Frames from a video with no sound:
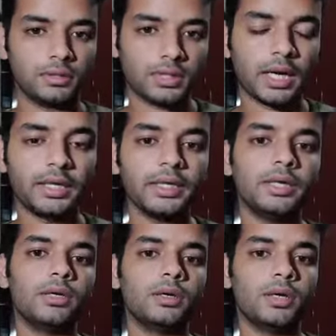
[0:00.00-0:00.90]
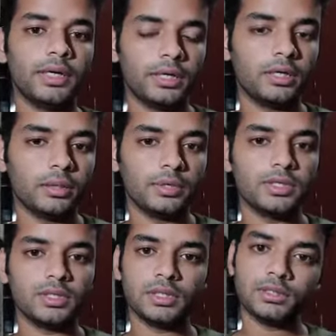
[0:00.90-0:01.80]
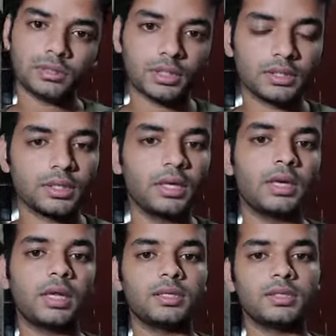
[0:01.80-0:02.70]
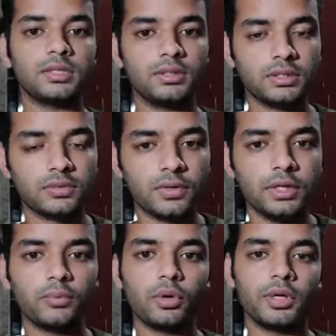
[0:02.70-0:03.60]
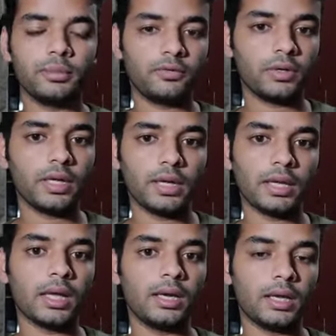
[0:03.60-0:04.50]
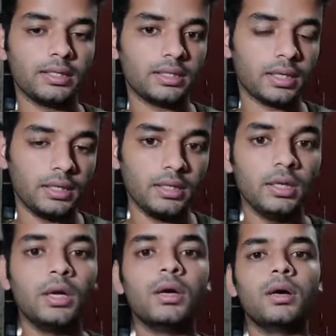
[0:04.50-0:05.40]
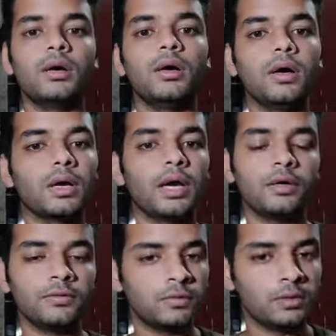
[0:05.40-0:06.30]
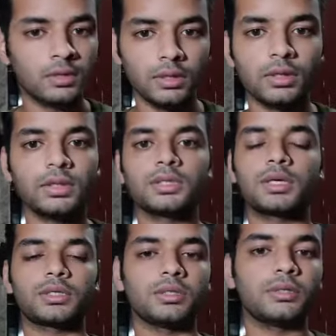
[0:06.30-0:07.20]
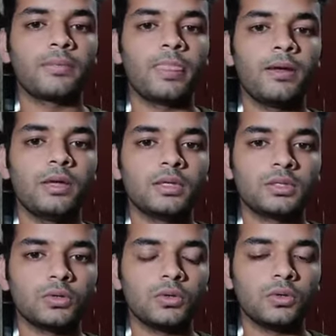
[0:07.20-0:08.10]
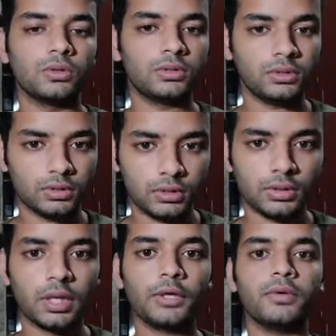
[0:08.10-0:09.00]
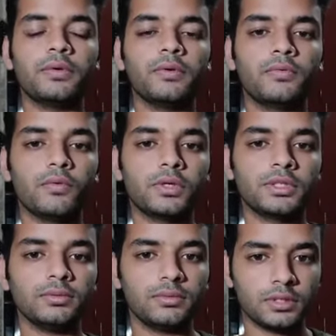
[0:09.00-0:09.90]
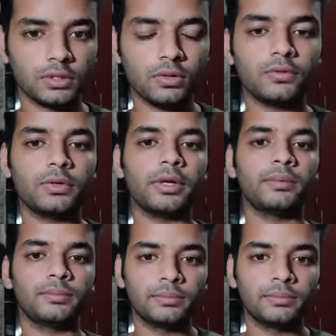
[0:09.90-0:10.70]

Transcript: static indeterminacy in structural analysis, and this is very important before analyzing any kind of structure. So thank you everyone for watching. This is all for today.